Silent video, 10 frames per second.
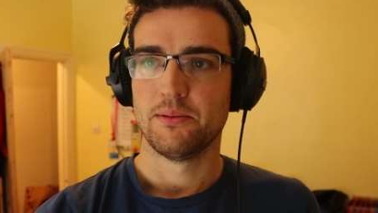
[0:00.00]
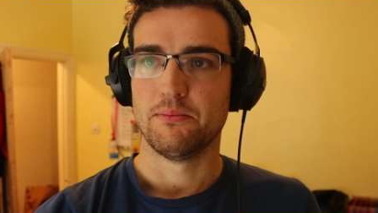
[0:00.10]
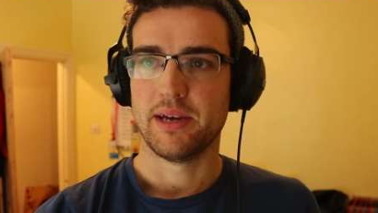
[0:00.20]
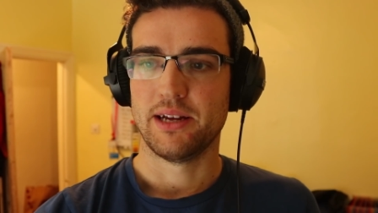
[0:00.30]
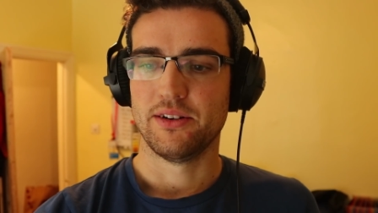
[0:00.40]

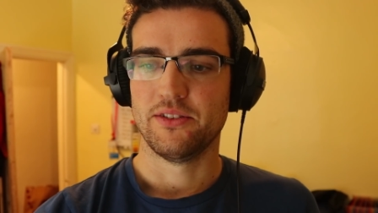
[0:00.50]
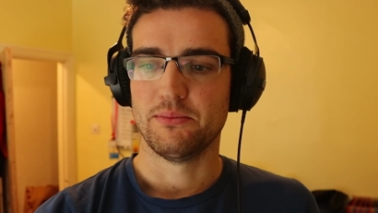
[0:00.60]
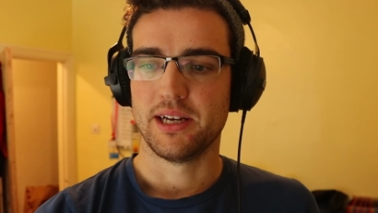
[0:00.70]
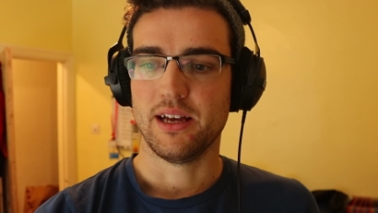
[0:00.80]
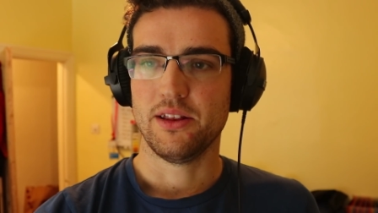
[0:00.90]
mount of
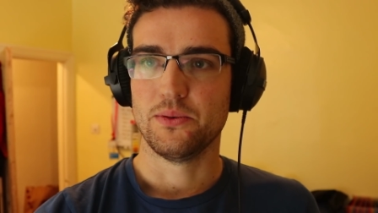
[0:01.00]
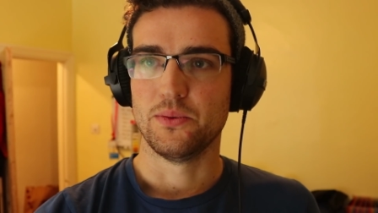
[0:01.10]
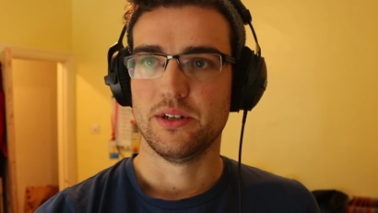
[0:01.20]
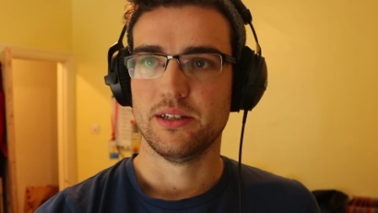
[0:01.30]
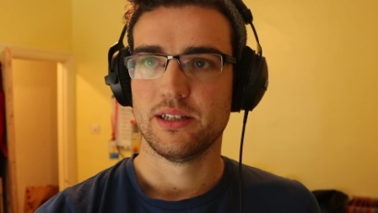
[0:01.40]
my other
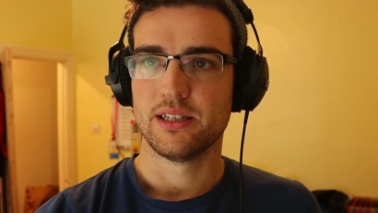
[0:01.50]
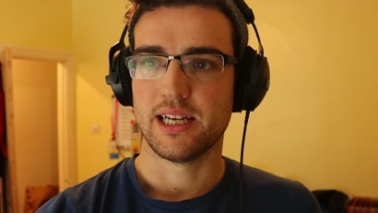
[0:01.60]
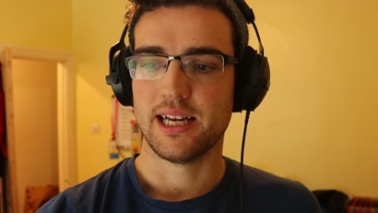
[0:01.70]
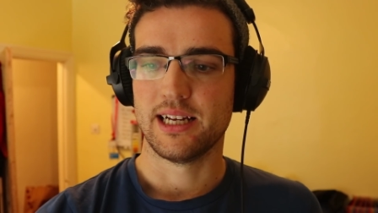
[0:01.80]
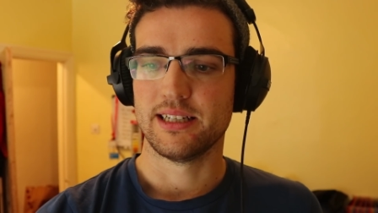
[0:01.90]
one.
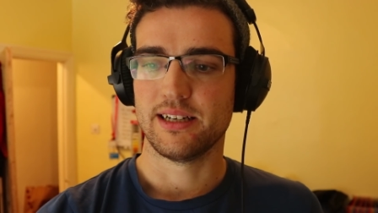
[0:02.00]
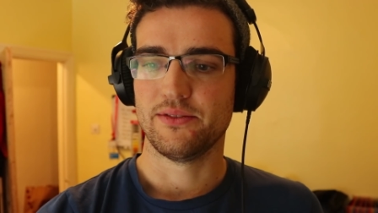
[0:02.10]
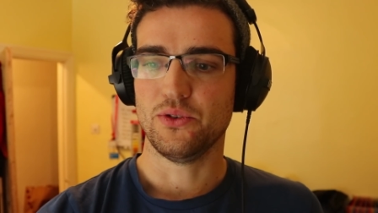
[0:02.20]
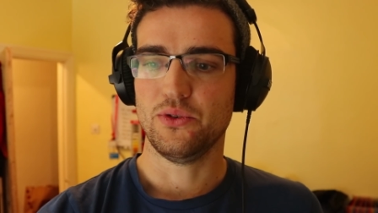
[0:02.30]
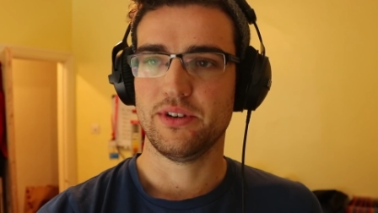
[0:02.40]
And I've
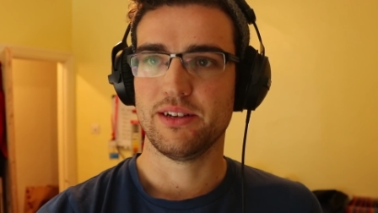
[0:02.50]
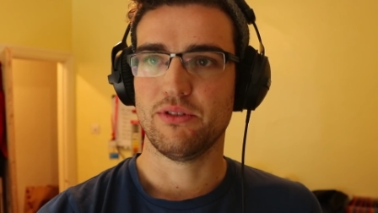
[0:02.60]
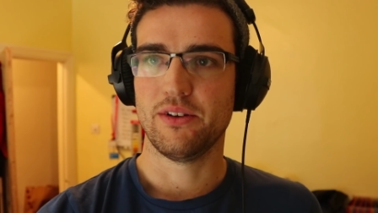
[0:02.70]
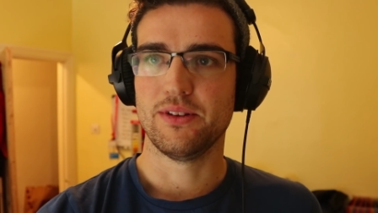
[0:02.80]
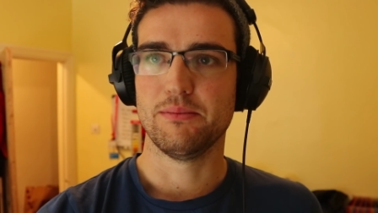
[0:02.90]
already
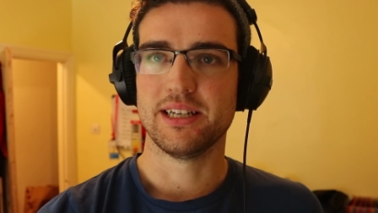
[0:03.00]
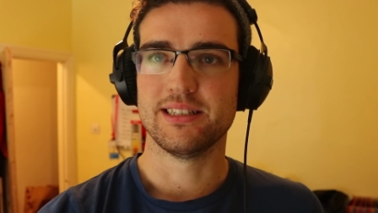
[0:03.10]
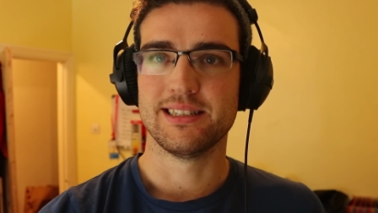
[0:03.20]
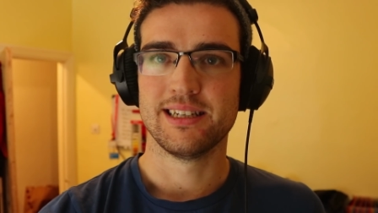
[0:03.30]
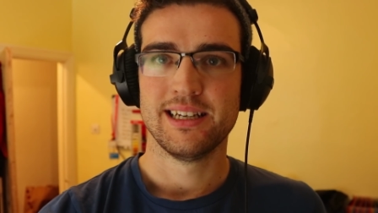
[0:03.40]
roughly
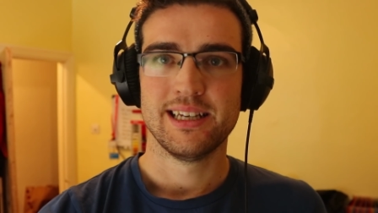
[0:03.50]
measured